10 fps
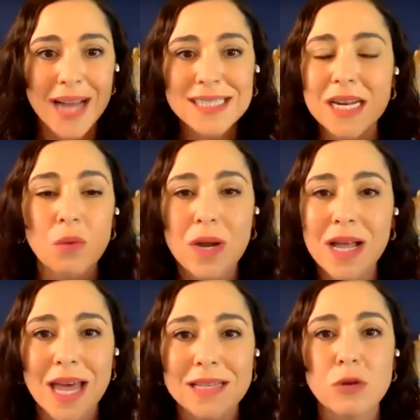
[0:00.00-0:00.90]
I didn't
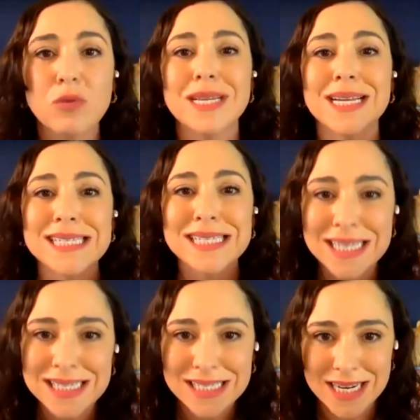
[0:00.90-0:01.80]
realize there was an
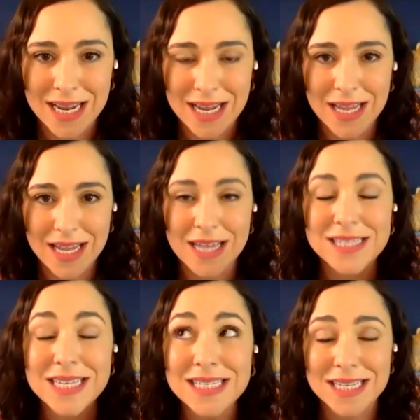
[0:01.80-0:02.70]

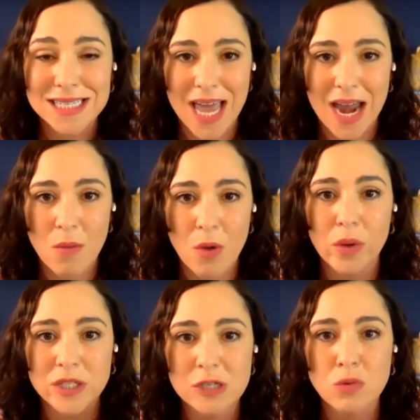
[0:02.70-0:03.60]
assistance animal,
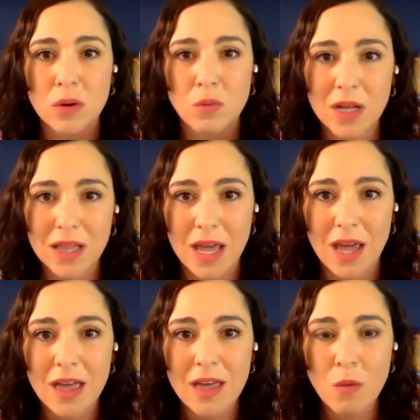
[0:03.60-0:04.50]
which is what
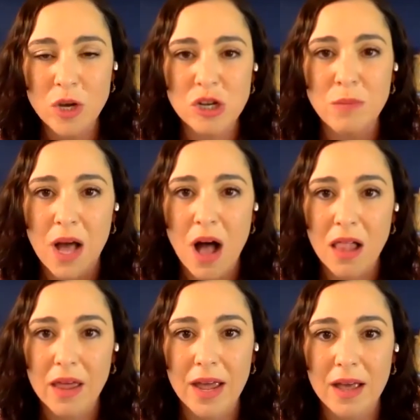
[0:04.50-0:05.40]
really we should be
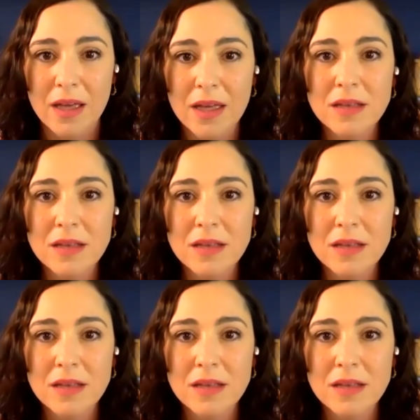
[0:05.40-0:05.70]
calling